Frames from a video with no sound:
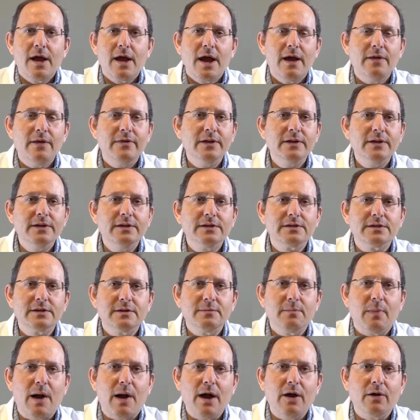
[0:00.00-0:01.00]
And these,
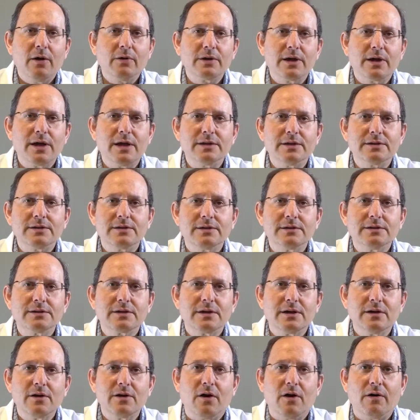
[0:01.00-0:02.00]
in mild cases,
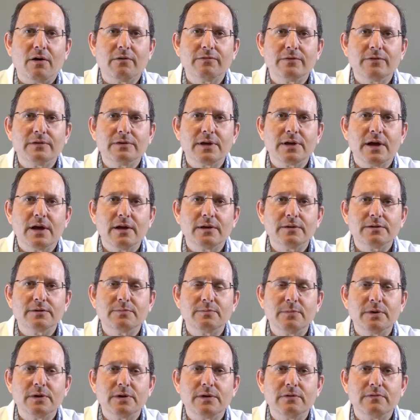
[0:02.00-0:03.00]
can oftentimes
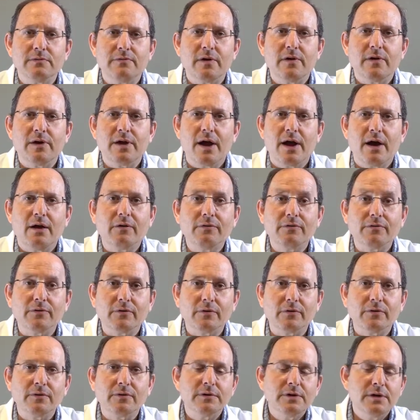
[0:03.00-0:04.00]
be very
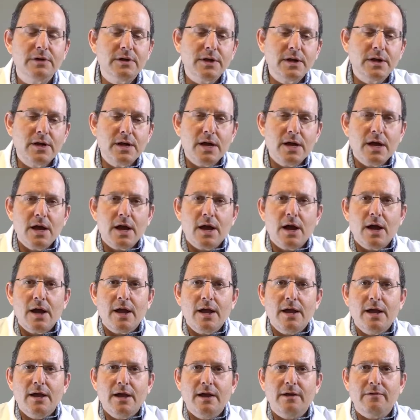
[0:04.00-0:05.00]
helpful.
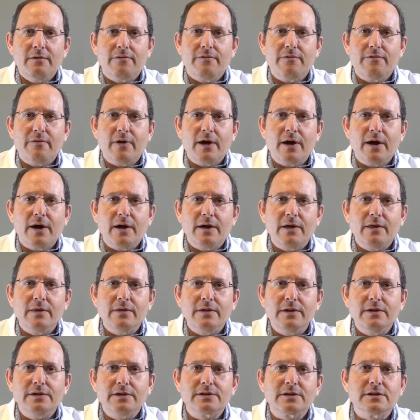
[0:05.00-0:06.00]
If
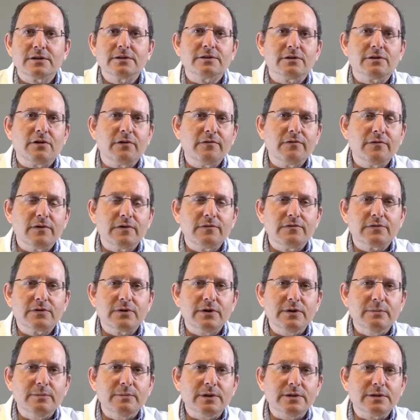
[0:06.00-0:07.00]
these conservative
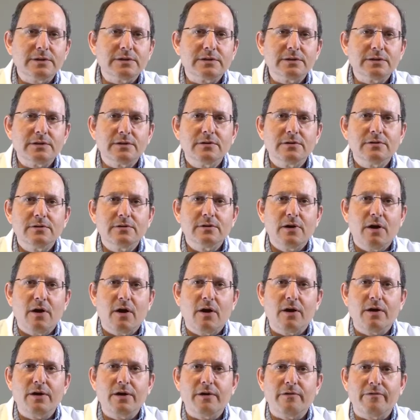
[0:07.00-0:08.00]
treatments
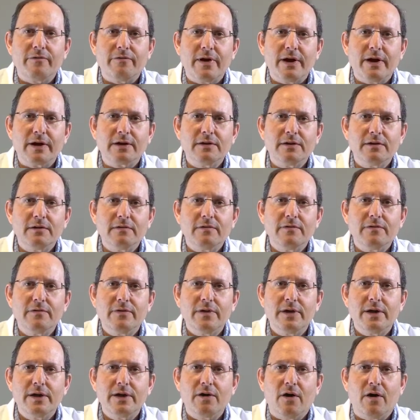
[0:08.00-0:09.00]
aren't effective,
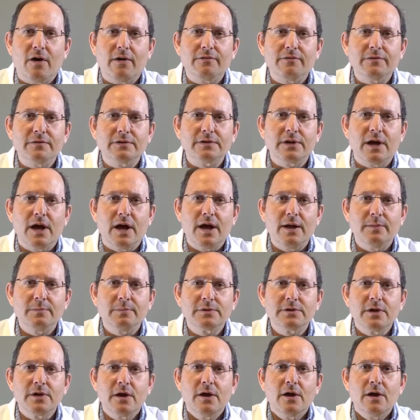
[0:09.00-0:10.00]
then
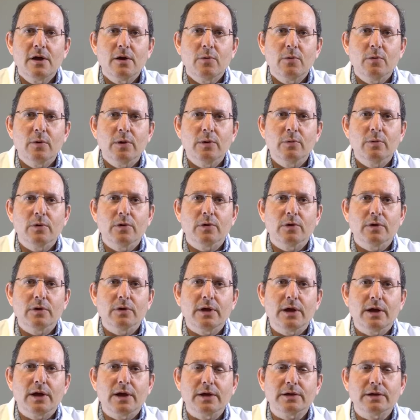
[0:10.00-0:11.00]
oftentimes we
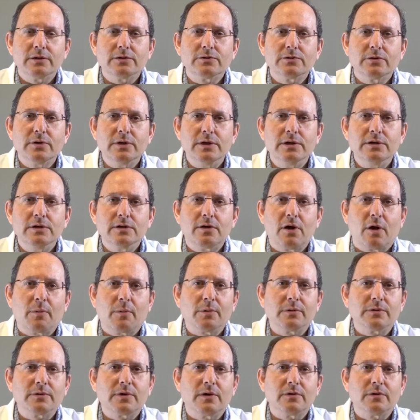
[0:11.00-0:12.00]
will treat
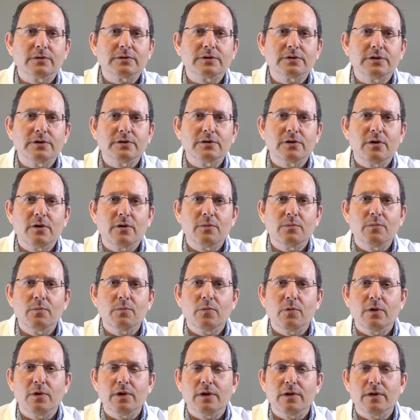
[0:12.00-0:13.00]
carpal tunnel syndrome
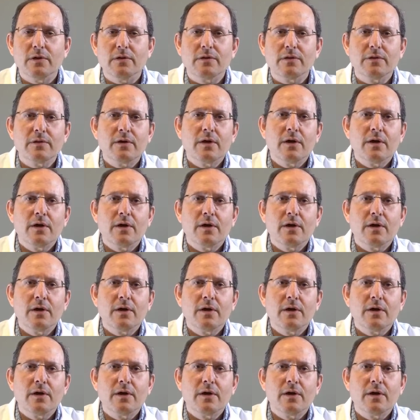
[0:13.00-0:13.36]
with